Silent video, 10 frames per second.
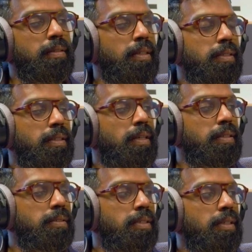I've
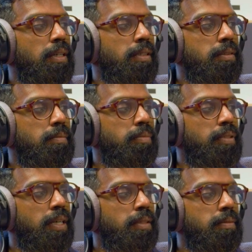gone to the Arsenal
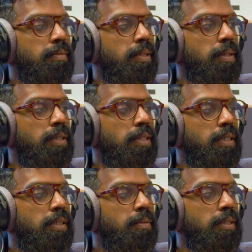parade when they won the
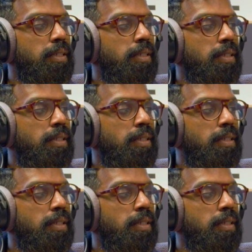league one year.